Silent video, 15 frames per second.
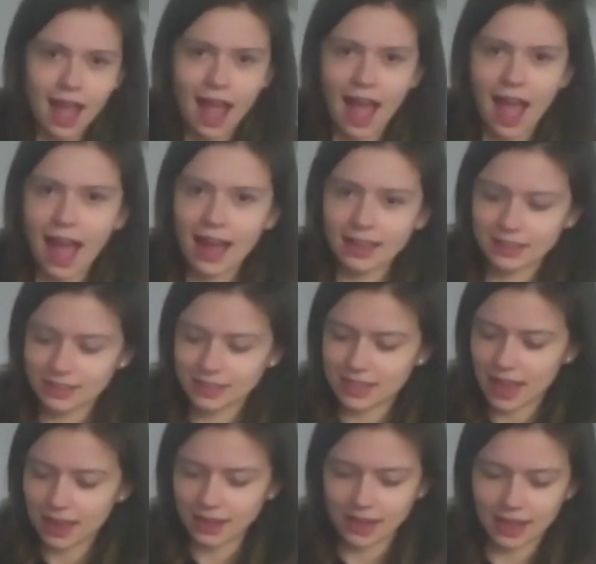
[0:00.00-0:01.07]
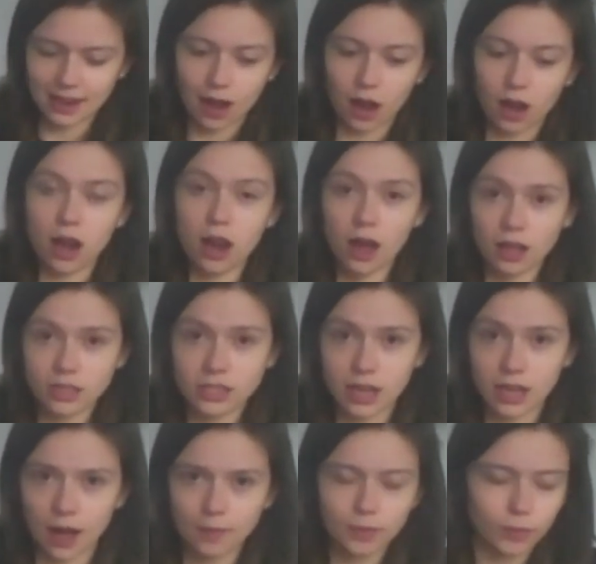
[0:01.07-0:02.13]
And then in our last
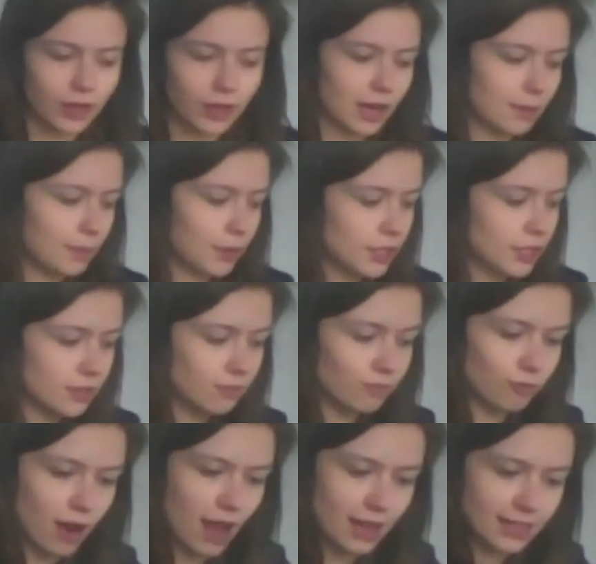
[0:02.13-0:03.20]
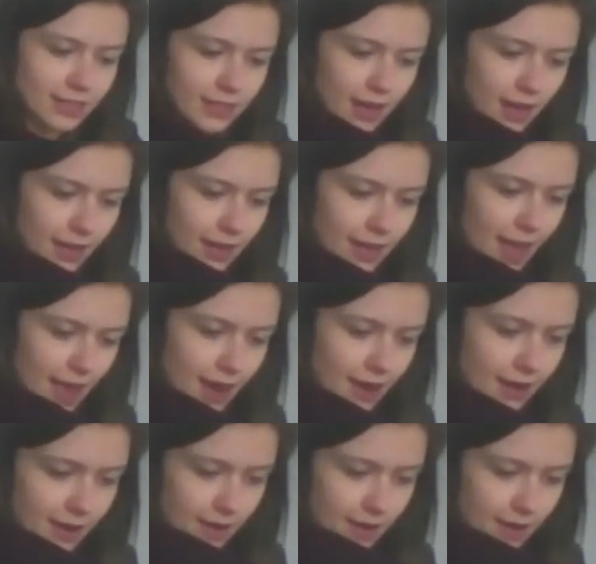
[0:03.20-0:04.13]
cup, we're going to put some red again.